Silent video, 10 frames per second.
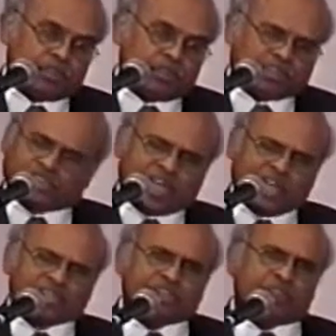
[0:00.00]
A
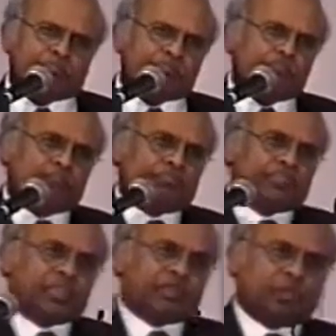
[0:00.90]
sailing ship
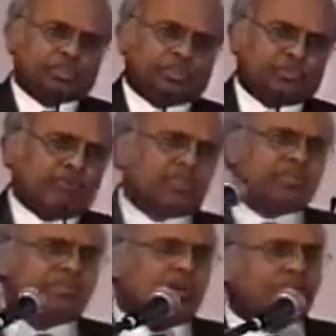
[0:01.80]
was
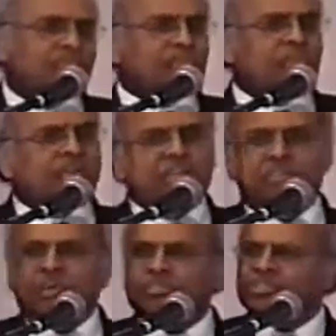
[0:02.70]
driven onto the rocky
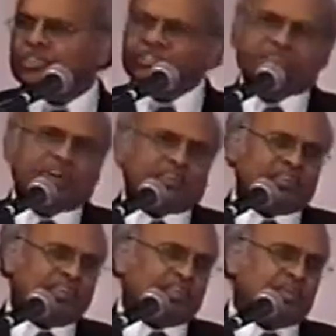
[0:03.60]
coasts of
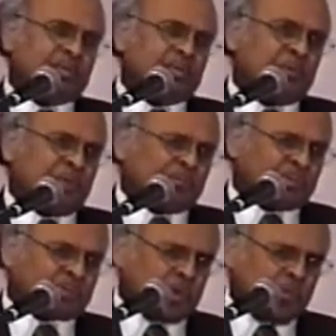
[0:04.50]
Scotland by the
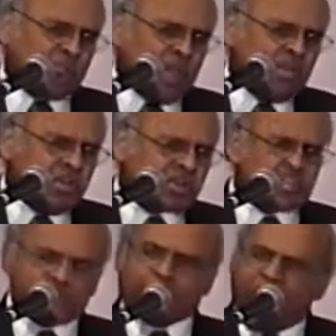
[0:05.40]

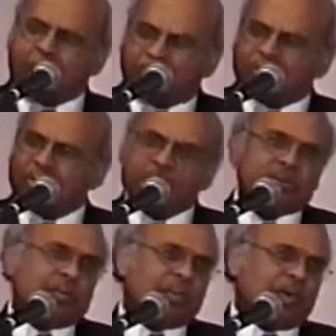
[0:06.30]
tremendous power
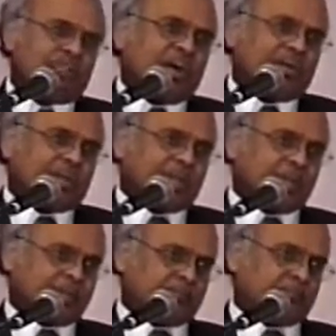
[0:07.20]
of a
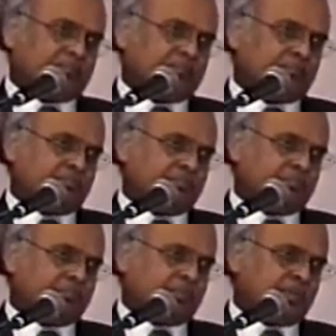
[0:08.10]
hurricane.
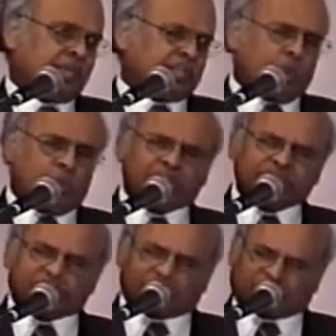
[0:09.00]
The
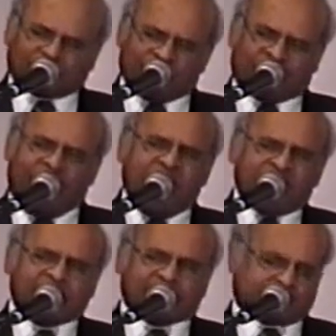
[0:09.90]
winds were so
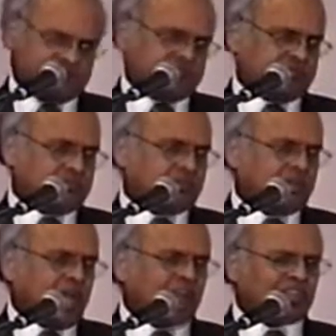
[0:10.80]
violent,
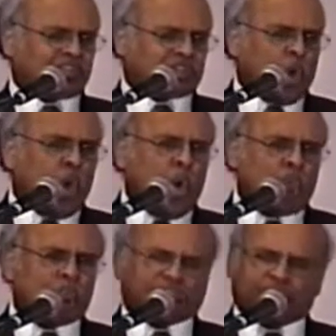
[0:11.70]
and the
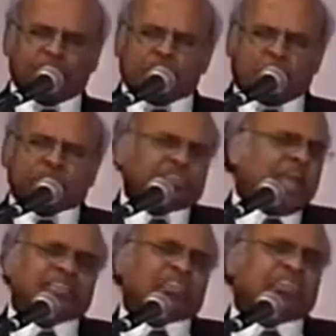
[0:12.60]
storm was the worst they
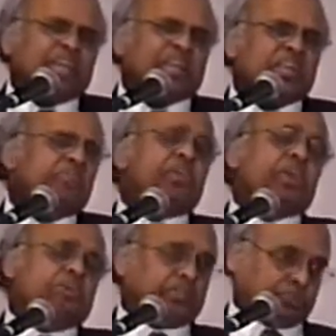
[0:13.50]
had seen in
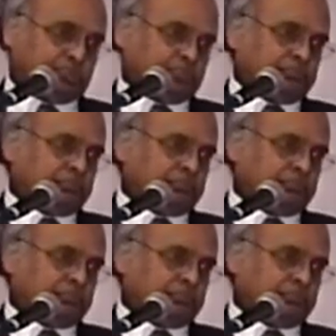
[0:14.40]
years.